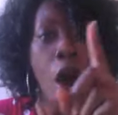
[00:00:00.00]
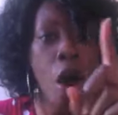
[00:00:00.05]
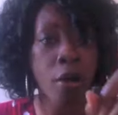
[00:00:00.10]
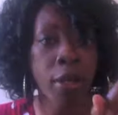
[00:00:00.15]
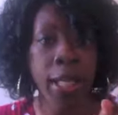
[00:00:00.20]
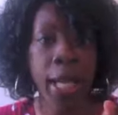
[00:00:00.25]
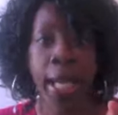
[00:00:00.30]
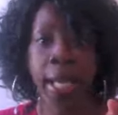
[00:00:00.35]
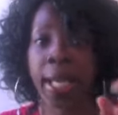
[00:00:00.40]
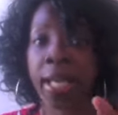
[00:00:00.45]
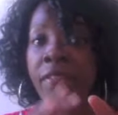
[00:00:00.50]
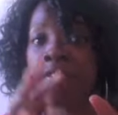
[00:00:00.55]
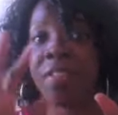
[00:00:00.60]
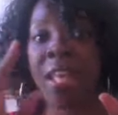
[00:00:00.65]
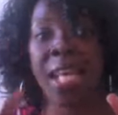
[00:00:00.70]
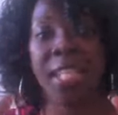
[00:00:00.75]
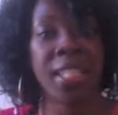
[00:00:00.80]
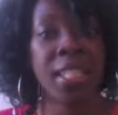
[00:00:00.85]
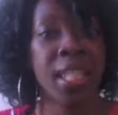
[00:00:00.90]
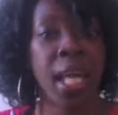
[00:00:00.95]
Okay, if
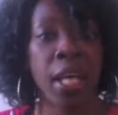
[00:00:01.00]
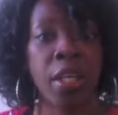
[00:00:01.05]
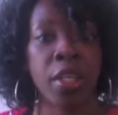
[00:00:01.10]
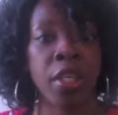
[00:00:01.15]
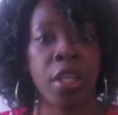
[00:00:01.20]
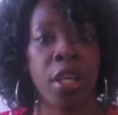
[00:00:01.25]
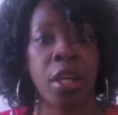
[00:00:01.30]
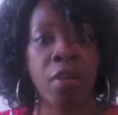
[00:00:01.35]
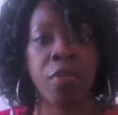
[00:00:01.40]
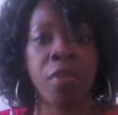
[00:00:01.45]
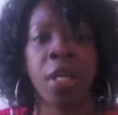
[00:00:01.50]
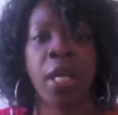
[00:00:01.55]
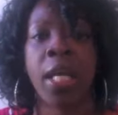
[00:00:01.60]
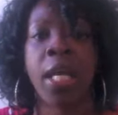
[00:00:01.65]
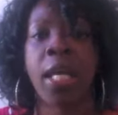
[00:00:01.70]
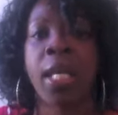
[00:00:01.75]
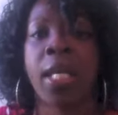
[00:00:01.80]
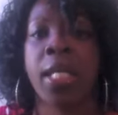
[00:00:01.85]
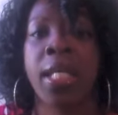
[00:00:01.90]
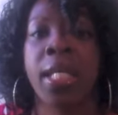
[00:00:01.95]
that's not enough,
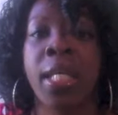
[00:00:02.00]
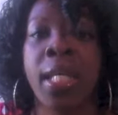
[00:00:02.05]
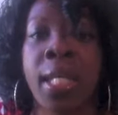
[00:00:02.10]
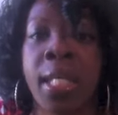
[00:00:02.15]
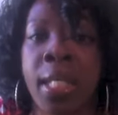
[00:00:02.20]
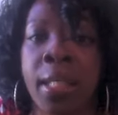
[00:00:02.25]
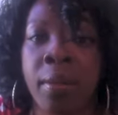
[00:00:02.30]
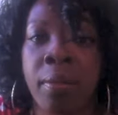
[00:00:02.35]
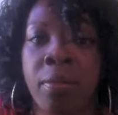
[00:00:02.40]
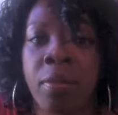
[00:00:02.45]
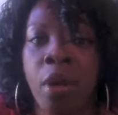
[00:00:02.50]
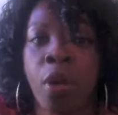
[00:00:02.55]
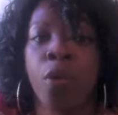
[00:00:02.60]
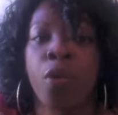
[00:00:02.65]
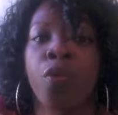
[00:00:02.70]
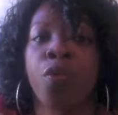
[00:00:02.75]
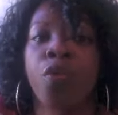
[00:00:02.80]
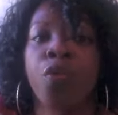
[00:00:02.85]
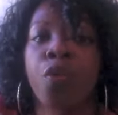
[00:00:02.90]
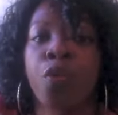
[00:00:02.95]
eat
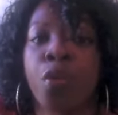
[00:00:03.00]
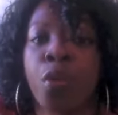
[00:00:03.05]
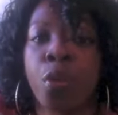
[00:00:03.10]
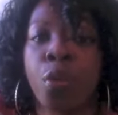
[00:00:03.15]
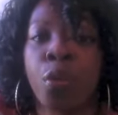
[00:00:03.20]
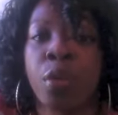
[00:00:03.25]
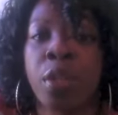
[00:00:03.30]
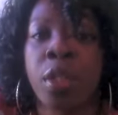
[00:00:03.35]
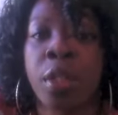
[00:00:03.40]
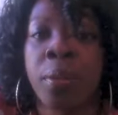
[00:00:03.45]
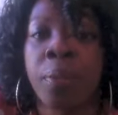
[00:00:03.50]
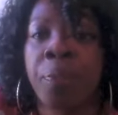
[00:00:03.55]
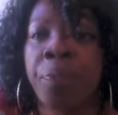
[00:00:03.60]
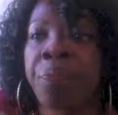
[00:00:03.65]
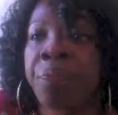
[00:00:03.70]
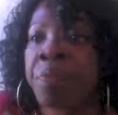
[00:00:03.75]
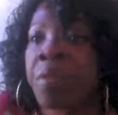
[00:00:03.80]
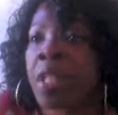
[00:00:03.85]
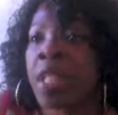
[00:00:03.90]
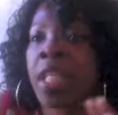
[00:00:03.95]
fruit,
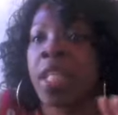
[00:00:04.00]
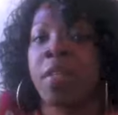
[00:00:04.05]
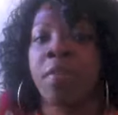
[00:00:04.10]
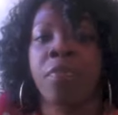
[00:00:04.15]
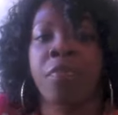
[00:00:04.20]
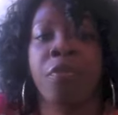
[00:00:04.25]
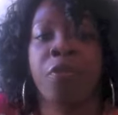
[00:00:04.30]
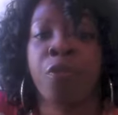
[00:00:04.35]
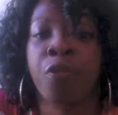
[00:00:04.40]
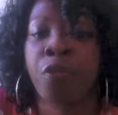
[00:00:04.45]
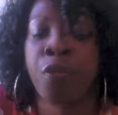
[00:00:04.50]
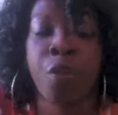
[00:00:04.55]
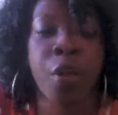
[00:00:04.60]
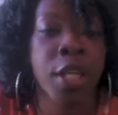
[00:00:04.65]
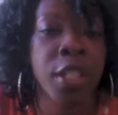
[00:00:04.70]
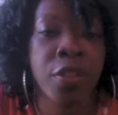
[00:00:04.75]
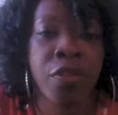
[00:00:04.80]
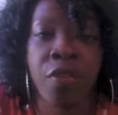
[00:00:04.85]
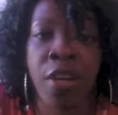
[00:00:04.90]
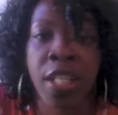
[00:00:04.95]
eat
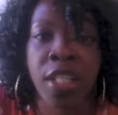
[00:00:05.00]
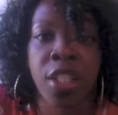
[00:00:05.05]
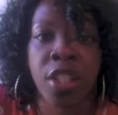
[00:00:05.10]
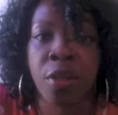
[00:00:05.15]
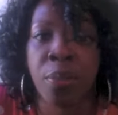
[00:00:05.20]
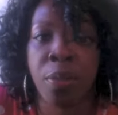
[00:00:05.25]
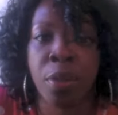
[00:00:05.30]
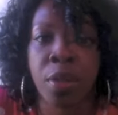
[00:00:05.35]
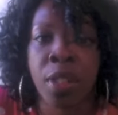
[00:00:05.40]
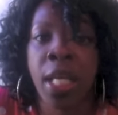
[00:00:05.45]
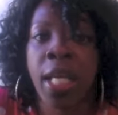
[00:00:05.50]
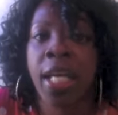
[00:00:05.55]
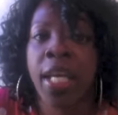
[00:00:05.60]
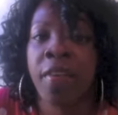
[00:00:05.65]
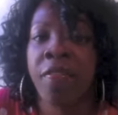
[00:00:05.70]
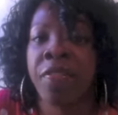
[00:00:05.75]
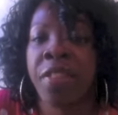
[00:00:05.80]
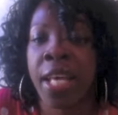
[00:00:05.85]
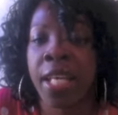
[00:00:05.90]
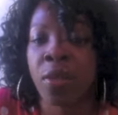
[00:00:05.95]
fresh vegetables.
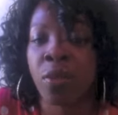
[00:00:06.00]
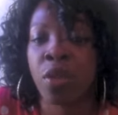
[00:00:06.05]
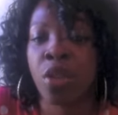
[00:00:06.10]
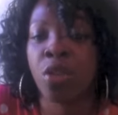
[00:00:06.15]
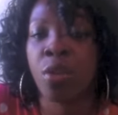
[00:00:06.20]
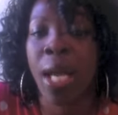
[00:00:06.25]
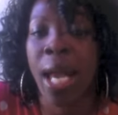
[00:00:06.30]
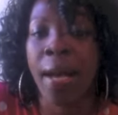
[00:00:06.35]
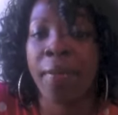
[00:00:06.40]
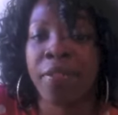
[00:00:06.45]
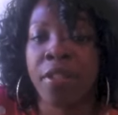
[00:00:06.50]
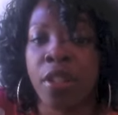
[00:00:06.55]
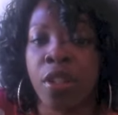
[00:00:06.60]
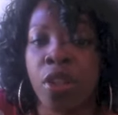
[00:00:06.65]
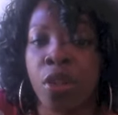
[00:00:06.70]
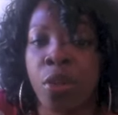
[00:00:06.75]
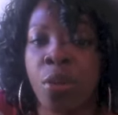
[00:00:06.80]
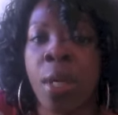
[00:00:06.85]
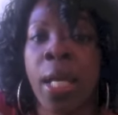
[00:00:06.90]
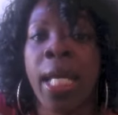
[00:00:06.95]
If that's what you have to
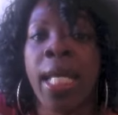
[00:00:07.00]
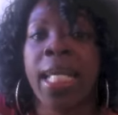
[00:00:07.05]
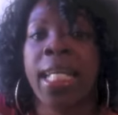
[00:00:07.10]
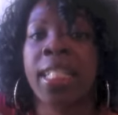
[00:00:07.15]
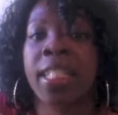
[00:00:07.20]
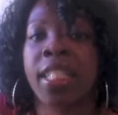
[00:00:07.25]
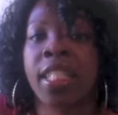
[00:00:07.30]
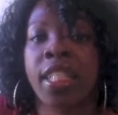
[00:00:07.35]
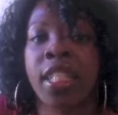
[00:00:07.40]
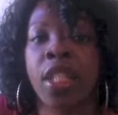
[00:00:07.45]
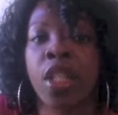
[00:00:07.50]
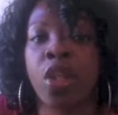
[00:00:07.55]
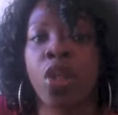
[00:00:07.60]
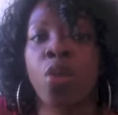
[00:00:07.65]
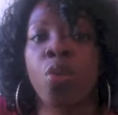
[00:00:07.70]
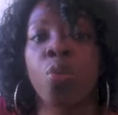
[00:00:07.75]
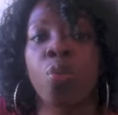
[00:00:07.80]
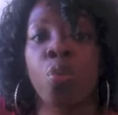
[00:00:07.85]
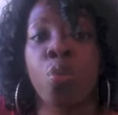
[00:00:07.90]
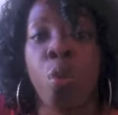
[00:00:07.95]
do, it's
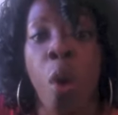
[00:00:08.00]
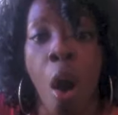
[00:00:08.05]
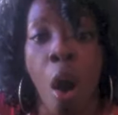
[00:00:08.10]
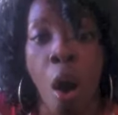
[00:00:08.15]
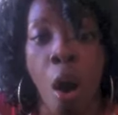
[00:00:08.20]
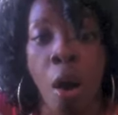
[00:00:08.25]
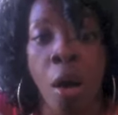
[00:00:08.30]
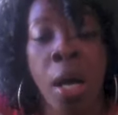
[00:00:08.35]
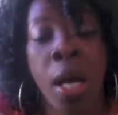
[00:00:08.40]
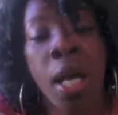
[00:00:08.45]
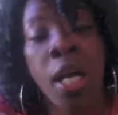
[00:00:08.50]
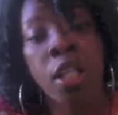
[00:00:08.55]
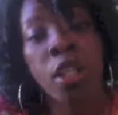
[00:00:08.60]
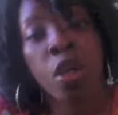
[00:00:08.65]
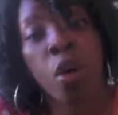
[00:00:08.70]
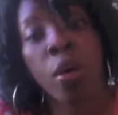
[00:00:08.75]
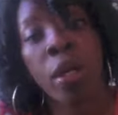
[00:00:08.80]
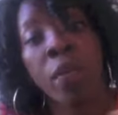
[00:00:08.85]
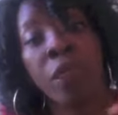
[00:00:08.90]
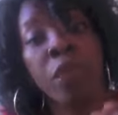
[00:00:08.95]
still raw.
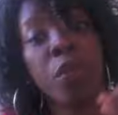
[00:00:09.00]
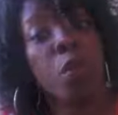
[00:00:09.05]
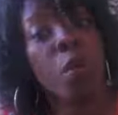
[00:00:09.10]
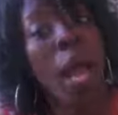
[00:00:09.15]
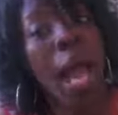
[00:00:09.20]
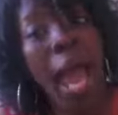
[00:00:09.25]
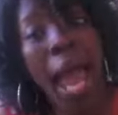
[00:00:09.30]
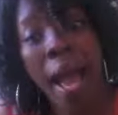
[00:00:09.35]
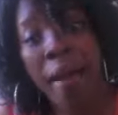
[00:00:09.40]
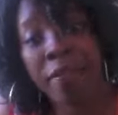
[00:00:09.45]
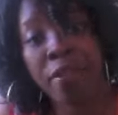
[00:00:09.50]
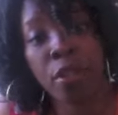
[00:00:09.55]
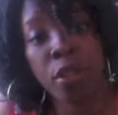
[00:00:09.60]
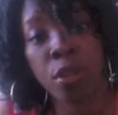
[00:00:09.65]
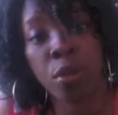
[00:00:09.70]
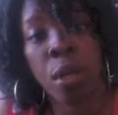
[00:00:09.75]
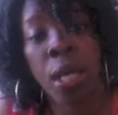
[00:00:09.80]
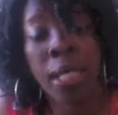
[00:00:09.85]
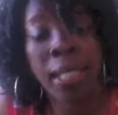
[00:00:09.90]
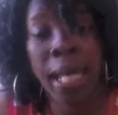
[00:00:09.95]
So if you have
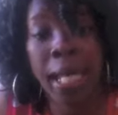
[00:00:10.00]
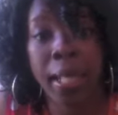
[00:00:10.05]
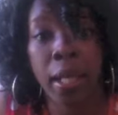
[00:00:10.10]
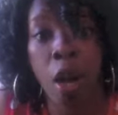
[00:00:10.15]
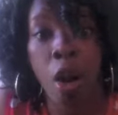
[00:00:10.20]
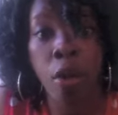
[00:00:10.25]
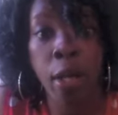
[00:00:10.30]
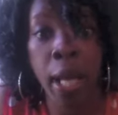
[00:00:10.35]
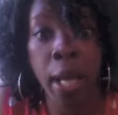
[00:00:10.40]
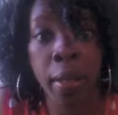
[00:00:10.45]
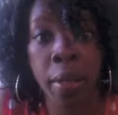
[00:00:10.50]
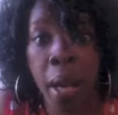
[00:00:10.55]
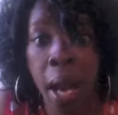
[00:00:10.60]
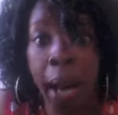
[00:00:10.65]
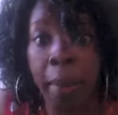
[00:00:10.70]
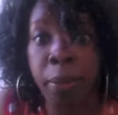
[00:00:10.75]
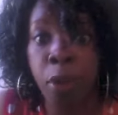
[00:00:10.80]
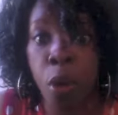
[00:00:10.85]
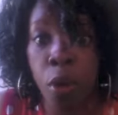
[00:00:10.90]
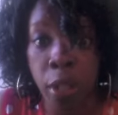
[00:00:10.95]
to, okay,
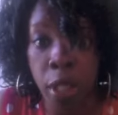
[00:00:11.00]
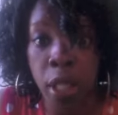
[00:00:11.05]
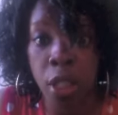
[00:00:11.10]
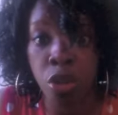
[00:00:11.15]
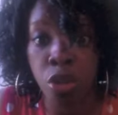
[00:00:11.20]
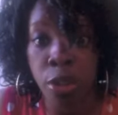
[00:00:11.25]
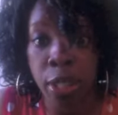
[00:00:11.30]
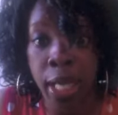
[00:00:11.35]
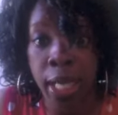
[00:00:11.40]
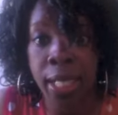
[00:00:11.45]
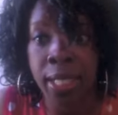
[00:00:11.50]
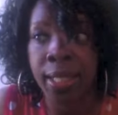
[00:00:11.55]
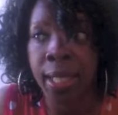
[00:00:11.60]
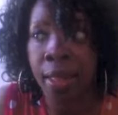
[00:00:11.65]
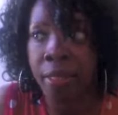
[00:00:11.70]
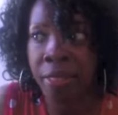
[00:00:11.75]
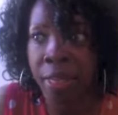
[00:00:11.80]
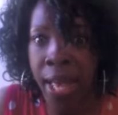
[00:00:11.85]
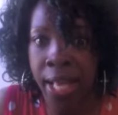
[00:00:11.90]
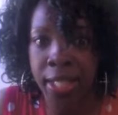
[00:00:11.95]
I'm going 100 days.
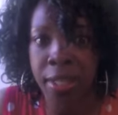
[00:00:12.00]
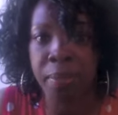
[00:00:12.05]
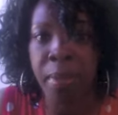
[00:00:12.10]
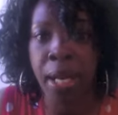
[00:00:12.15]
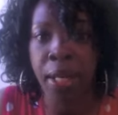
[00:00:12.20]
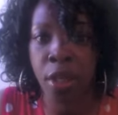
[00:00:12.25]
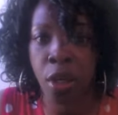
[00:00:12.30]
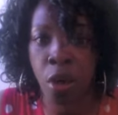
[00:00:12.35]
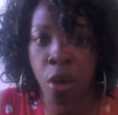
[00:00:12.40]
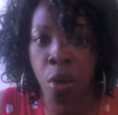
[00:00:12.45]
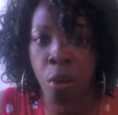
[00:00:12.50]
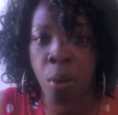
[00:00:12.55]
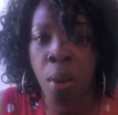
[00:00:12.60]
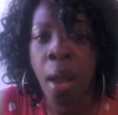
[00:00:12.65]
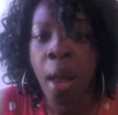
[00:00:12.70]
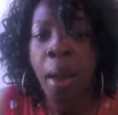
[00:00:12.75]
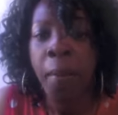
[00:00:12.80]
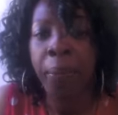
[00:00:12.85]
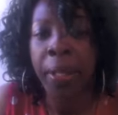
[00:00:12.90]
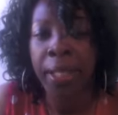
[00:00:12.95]
That's my goal.
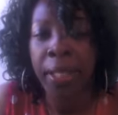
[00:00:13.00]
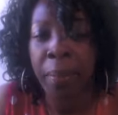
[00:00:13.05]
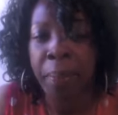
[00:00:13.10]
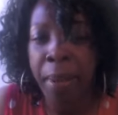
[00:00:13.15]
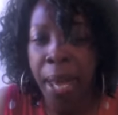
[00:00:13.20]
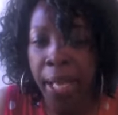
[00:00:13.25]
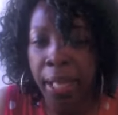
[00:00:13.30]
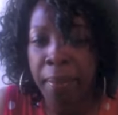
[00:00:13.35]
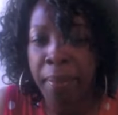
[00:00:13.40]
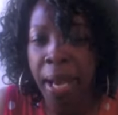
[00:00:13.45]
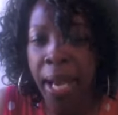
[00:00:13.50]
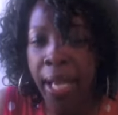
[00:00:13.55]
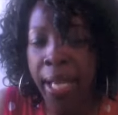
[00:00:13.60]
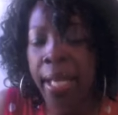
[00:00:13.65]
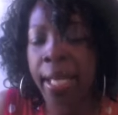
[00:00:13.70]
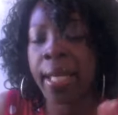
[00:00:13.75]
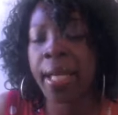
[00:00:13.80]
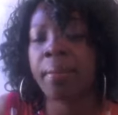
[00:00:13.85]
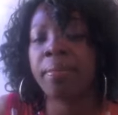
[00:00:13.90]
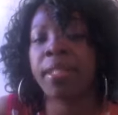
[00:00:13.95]
But at the back of my
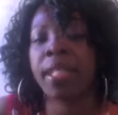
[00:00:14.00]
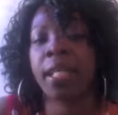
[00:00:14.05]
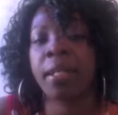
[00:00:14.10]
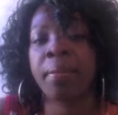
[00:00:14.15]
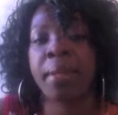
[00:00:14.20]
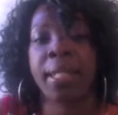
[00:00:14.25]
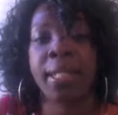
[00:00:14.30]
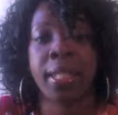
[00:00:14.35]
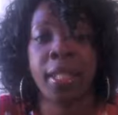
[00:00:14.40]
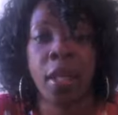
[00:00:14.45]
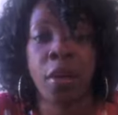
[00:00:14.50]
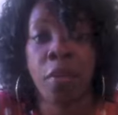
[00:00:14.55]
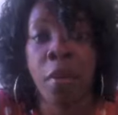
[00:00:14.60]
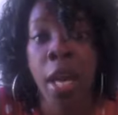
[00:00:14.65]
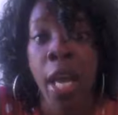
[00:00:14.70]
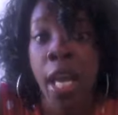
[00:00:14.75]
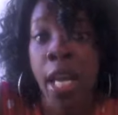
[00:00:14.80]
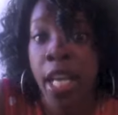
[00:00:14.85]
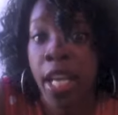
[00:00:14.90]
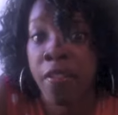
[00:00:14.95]
head, I'm telling myself,
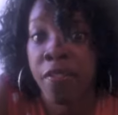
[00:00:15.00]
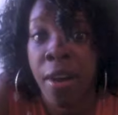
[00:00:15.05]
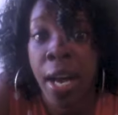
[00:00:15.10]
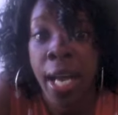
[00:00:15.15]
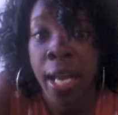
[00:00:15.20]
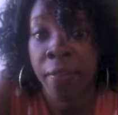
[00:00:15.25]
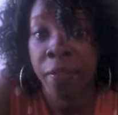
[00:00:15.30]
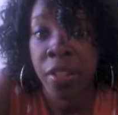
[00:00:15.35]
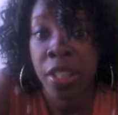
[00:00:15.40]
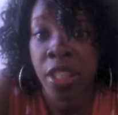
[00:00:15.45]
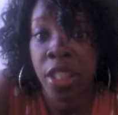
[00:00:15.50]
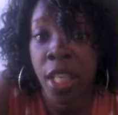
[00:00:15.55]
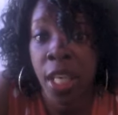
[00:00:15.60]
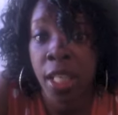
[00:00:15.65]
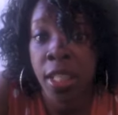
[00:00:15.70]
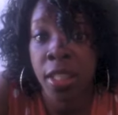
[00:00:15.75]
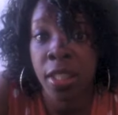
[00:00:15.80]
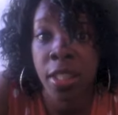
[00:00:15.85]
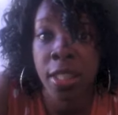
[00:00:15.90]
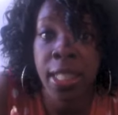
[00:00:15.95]
if I have to
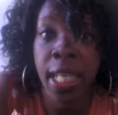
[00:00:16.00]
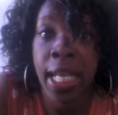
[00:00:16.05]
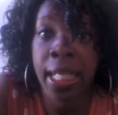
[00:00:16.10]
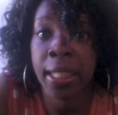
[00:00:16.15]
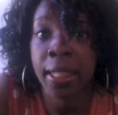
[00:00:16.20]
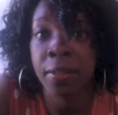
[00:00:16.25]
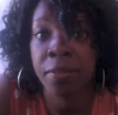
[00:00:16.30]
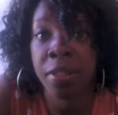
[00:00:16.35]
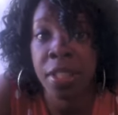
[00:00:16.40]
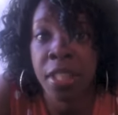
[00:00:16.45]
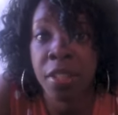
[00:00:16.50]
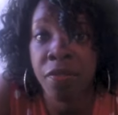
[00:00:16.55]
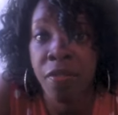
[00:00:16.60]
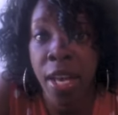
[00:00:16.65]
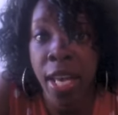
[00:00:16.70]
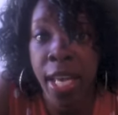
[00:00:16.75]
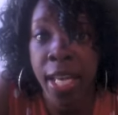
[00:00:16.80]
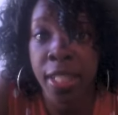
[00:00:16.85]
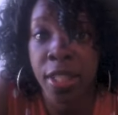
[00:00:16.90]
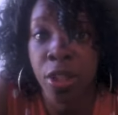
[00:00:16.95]
change the title of this
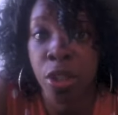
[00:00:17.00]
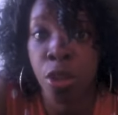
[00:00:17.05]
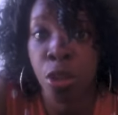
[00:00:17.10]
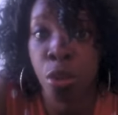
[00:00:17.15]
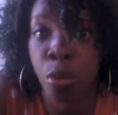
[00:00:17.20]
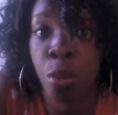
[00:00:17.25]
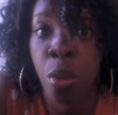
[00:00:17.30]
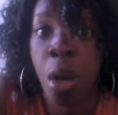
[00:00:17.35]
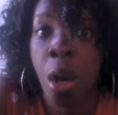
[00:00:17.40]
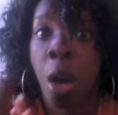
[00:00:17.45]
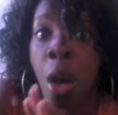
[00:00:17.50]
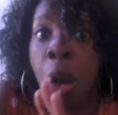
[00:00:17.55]
fast to